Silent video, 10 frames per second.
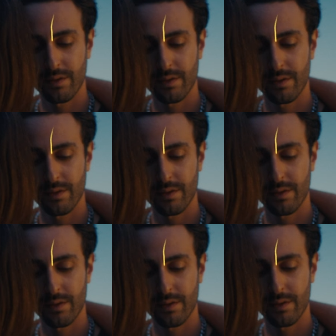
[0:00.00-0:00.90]

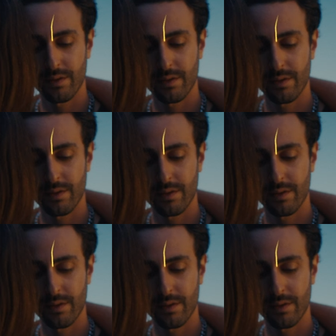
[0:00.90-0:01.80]

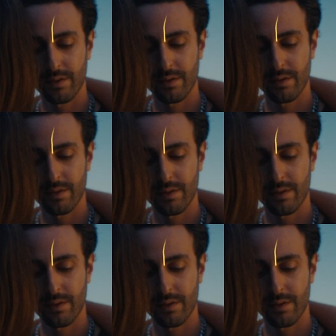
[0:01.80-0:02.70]

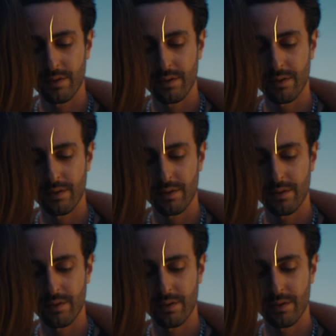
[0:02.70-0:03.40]
No words are spoken by the person on screen.